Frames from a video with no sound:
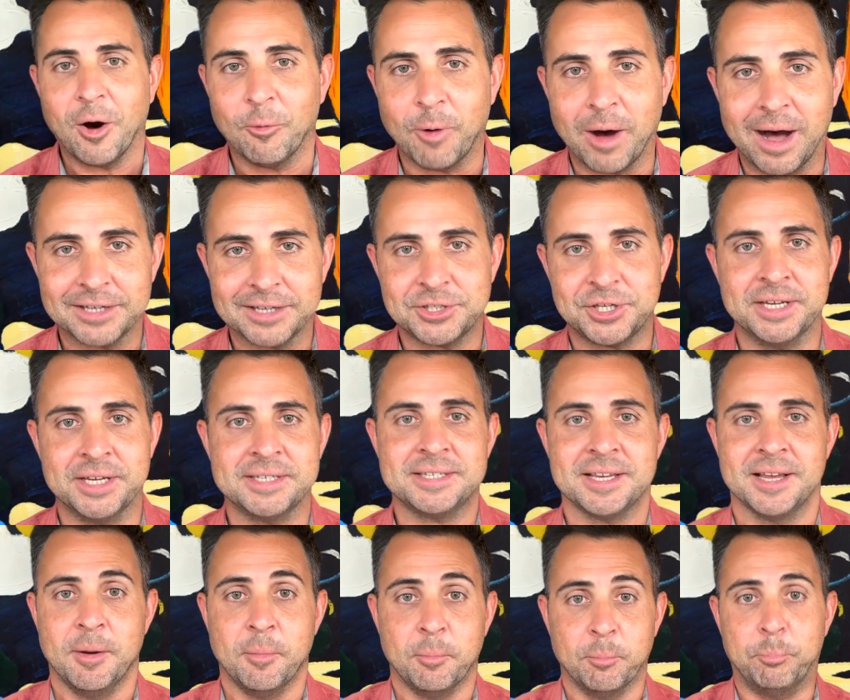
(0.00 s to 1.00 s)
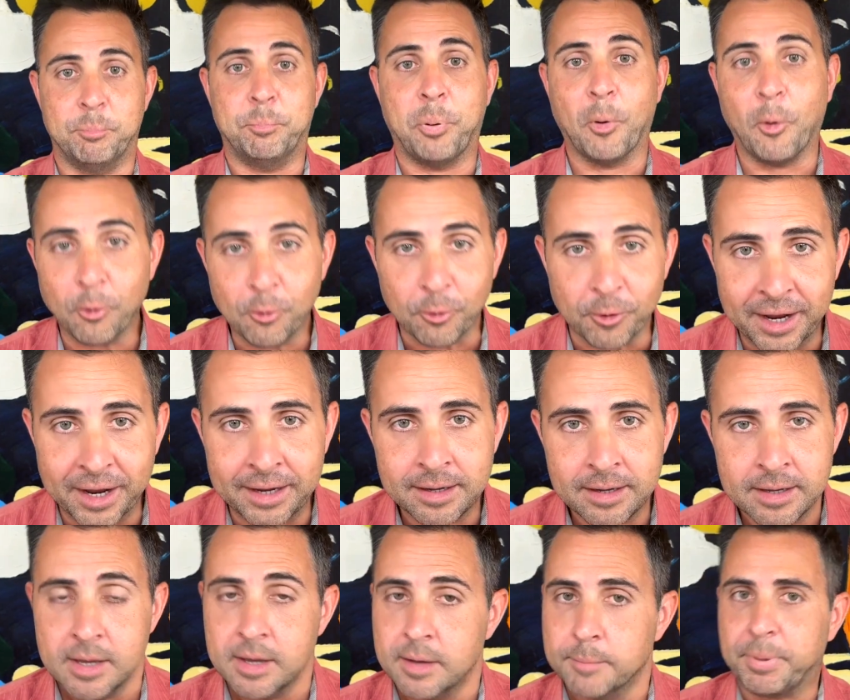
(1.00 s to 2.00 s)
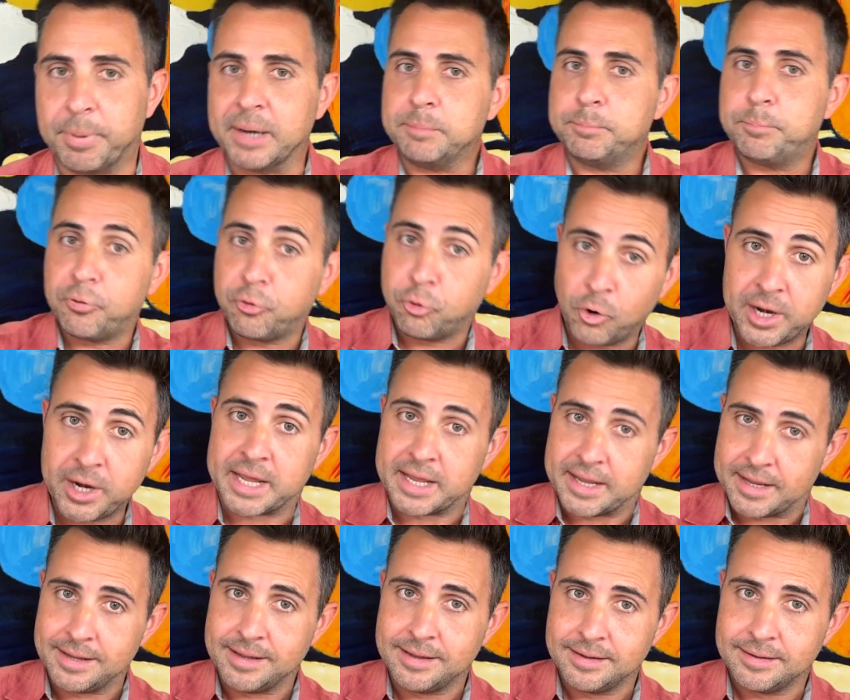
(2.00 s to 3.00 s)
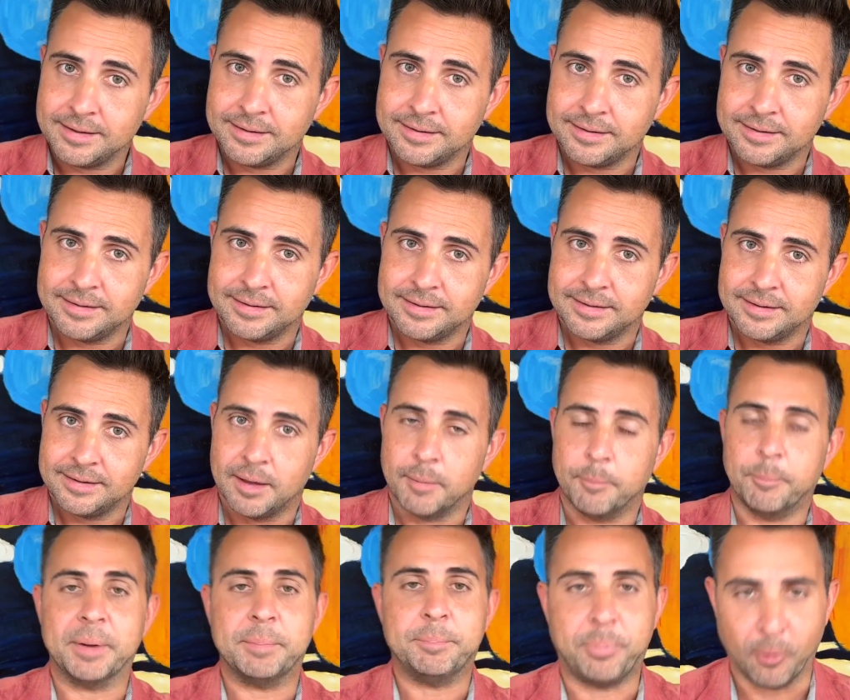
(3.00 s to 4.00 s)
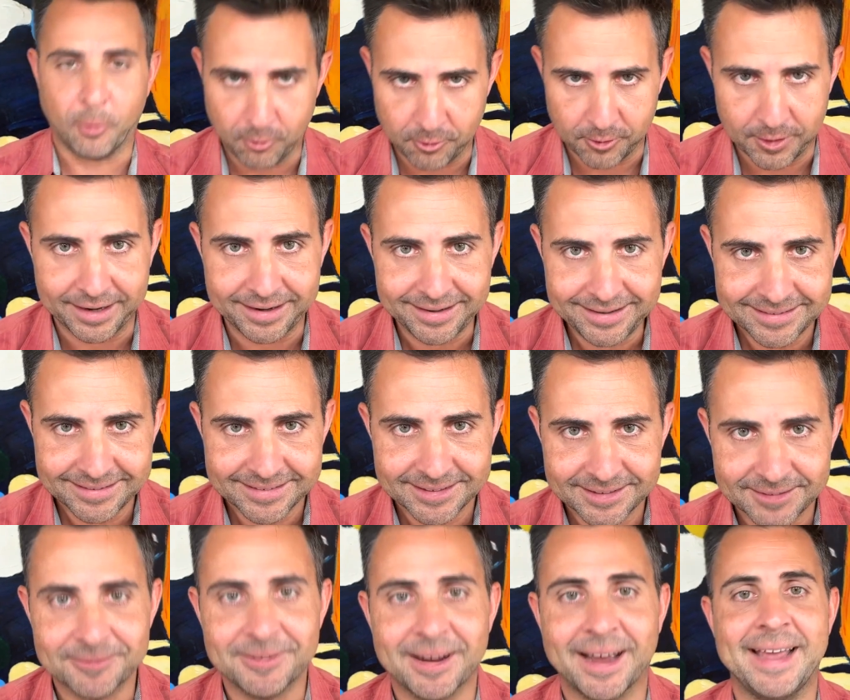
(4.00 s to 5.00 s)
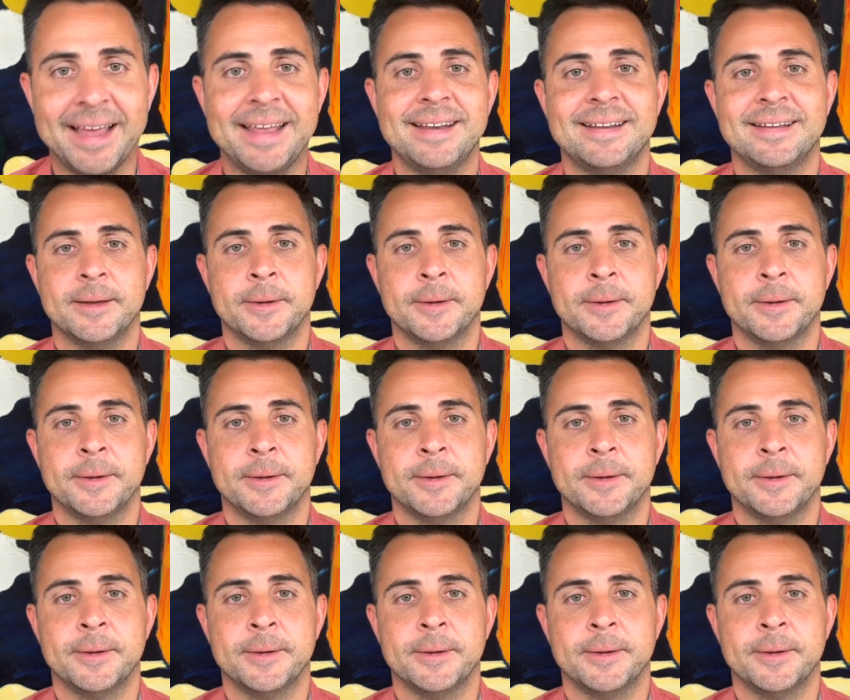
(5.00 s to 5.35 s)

washes, boring, but pretty, but boring, right?